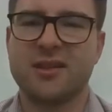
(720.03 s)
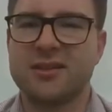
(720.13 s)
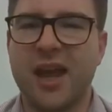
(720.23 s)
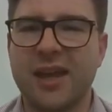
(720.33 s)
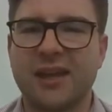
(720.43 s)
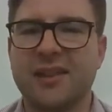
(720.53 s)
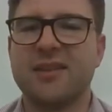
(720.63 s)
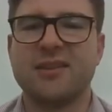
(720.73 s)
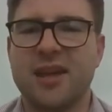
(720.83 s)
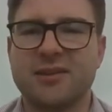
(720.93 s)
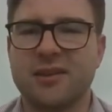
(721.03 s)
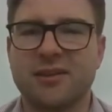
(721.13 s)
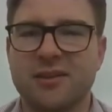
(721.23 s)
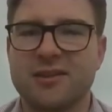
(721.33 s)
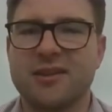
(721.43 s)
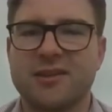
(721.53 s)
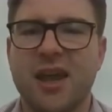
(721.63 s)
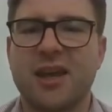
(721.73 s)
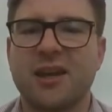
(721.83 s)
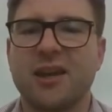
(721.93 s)
taken in the desert. This is
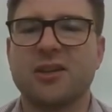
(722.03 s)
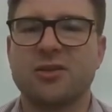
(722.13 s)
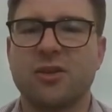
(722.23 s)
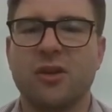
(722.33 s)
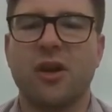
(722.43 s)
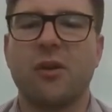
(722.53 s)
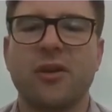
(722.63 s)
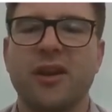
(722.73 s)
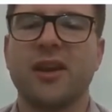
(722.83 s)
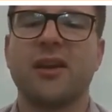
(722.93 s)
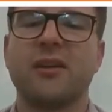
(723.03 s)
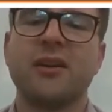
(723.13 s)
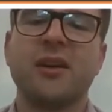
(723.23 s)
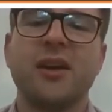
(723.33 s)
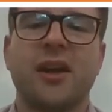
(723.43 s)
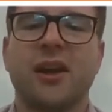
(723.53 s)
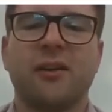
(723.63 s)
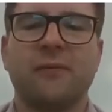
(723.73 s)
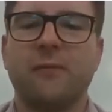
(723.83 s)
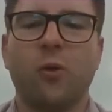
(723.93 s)
taken in a studio, in a
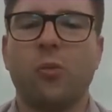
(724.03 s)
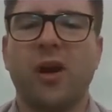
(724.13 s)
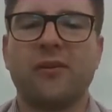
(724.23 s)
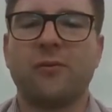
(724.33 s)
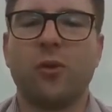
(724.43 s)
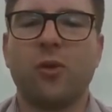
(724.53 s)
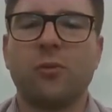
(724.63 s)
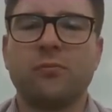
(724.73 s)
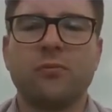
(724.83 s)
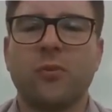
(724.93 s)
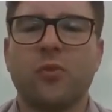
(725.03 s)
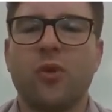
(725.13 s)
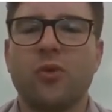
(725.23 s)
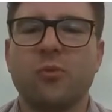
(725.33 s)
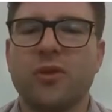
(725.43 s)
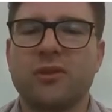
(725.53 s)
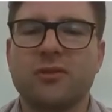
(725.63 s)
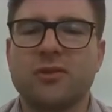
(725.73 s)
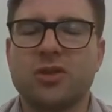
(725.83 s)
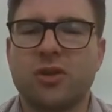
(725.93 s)
4x4 room
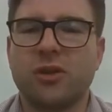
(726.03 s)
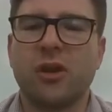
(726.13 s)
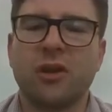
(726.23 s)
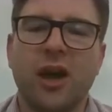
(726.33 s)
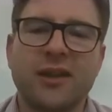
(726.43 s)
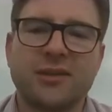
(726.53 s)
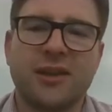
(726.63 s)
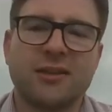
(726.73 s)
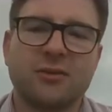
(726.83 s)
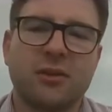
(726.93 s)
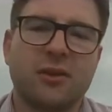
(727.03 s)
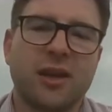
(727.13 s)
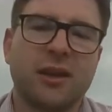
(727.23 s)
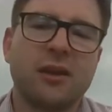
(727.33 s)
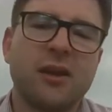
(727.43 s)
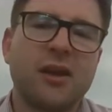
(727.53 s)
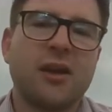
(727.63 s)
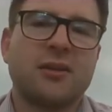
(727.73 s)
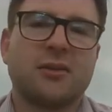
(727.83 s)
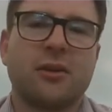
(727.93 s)
with studio lights and that sort of thing.
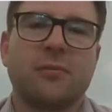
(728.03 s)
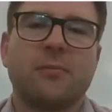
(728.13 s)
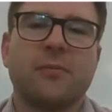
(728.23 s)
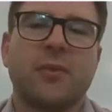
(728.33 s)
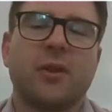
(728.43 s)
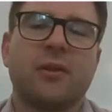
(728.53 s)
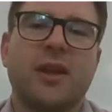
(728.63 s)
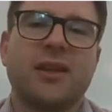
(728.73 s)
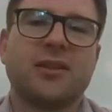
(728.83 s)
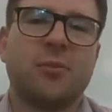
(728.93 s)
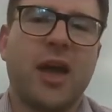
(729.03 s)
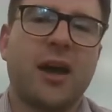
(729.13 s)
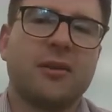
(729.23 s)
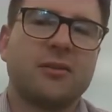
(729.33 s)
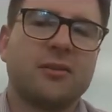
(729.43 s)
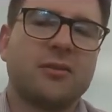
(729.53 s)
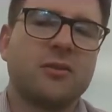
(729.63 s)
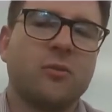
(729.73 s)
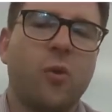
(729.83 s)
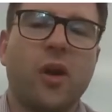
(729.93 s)
So it's about
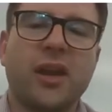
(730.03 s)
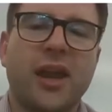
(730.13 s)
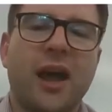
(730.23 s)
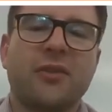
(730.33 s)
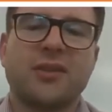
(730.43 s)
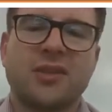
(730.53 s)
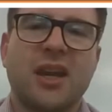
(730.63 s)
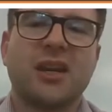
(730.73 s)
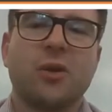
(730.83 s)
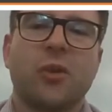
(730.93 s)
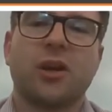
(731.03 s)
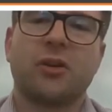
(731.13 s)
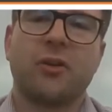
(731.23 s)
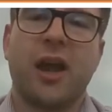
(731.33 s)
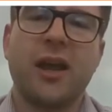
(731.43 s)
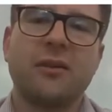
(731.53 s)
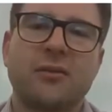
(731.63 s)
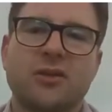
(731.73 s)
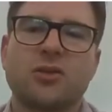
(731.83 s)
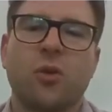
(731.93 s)
working out the scene you want to
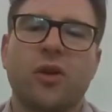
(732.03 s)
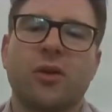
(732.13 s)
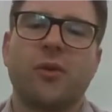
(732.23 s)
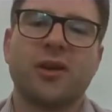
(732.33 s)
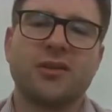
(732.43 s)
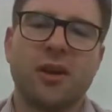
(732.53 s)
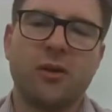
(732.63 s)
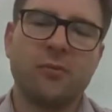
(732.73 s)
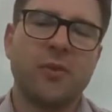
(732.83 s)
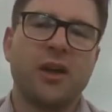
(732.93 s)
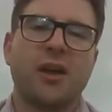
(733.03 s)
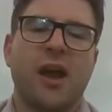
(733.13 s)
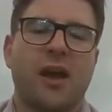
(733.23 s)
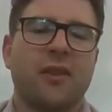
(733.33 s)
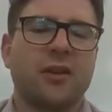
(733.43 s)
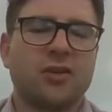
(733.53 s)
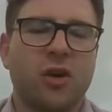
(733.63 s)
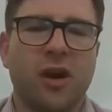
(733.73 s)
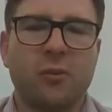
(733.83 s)
create, the story you want to tell, and then trying to